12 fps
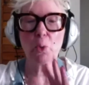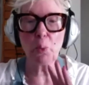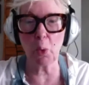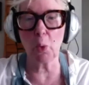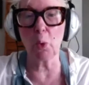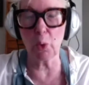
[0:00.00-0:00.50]

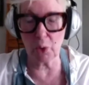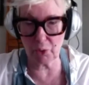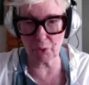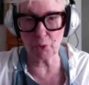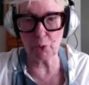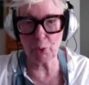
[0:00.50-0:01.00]
walk
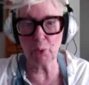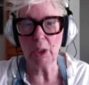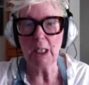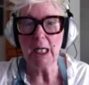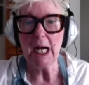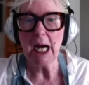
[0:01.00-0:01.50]
through
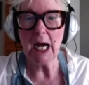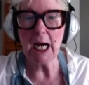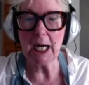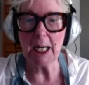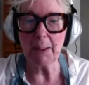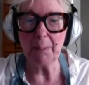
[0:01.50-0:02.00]

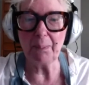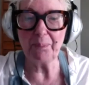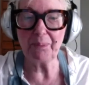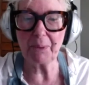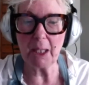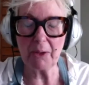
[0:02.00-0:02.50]

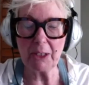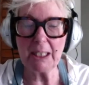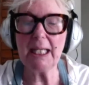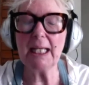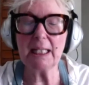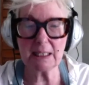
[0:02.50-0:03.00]
the
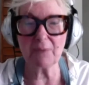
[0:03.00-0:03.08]
years of